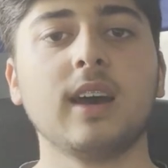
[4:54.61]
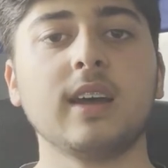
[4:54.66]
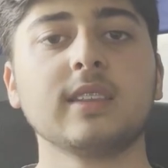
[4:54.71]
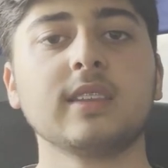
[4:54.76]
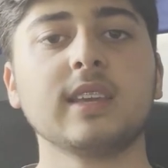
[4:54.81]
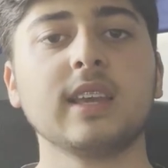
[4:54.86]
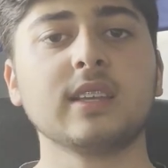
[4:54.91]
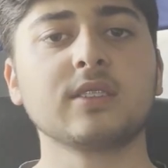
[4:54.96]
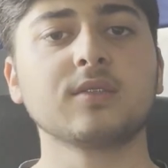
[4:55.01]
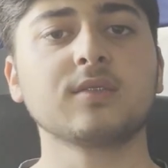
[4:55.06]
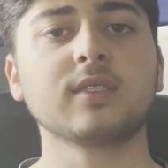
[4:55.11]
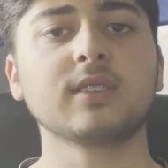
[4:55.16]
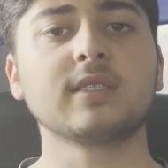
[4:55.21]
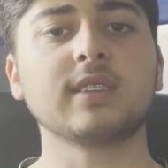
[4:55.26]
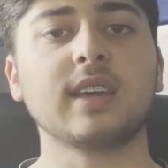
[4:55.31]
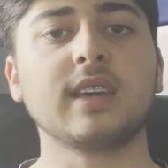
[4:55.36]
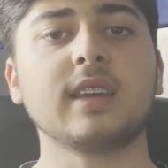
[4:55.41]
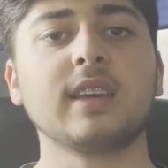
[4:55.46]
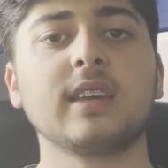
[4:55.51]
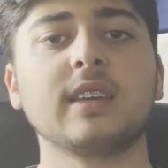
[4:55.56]
At the end of the
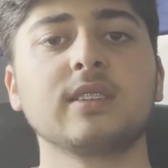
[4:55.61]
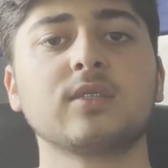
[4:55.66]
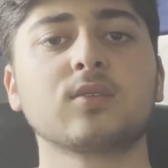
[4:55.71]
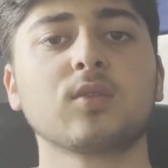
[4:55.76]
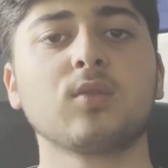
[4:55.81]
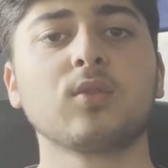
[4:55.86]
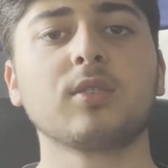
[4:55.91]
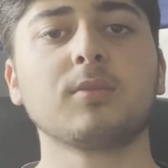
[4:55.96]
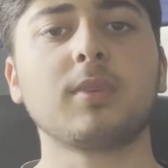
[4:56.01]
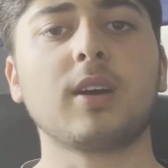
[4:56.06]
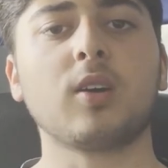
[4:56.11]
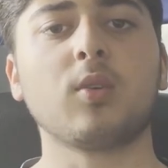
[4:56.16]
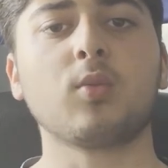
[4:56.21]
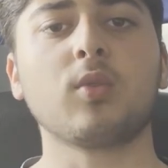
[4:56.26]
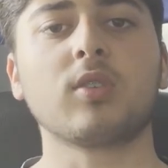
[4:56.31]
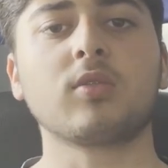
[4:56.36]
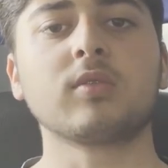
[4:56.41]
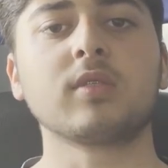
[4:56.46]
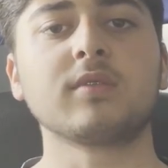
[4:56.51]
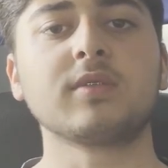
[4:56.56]
day, it's all about
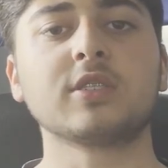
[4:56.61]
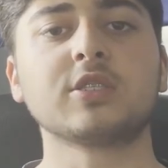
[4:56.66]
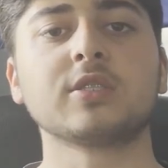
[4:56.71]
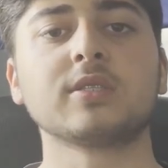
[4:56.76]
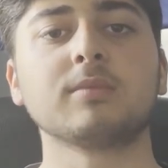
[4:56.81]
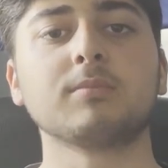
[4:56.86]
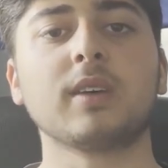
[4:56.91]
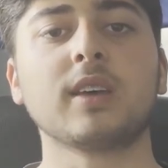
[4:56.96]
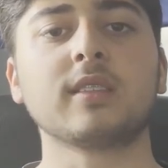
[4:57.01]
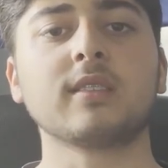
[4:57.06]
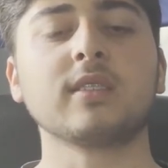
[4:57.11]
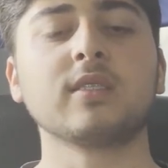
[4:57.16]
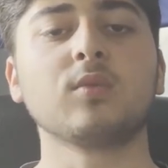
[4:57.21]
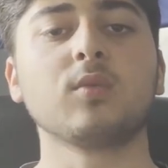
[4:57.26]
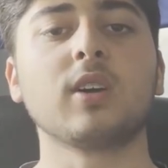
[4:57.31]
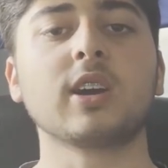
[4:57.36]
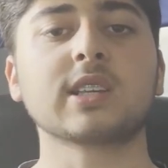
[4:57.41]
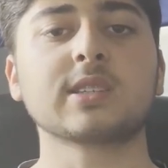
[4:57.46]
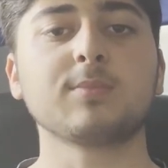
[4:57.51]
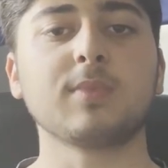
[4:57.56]
what revision method
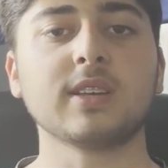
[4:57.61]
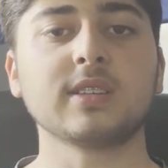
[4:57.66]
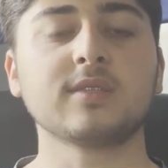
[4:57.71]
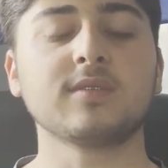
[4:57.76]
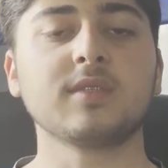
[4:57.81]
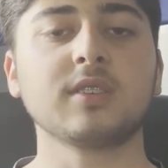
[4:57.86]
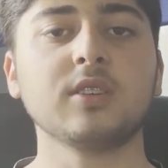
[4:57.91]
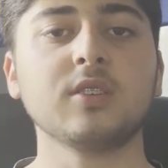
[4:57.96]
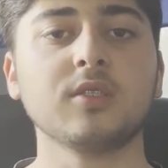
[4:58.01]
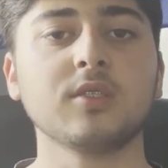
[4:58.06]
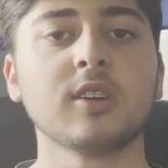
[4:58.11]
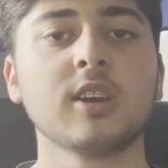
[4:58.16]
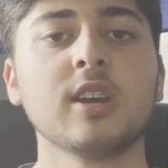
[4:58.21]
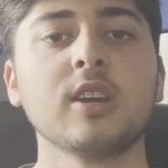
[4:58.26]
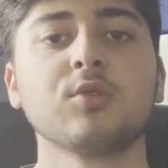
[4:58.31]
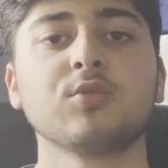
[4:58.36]
works best for you.